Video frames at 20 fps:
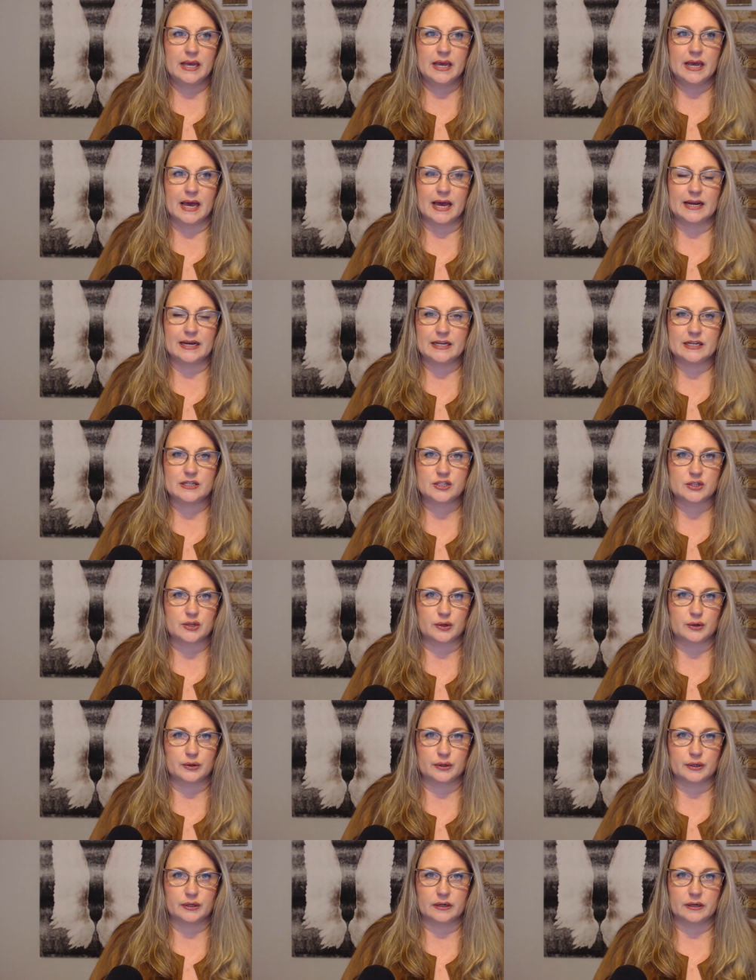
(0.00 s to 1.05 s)
any
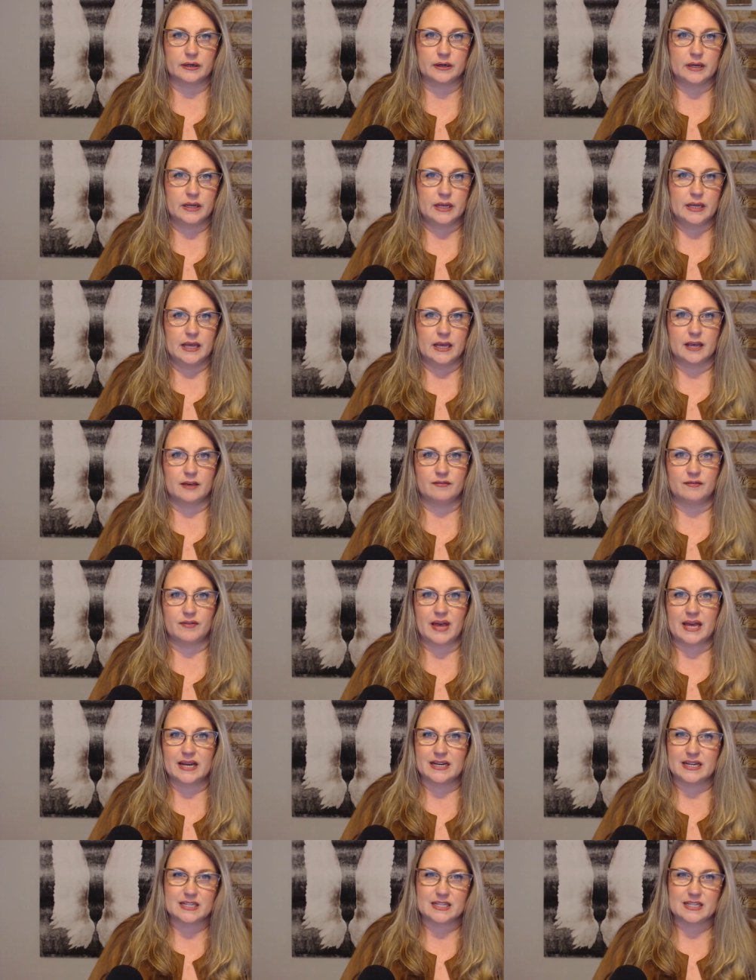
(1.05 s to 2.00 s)
certain event.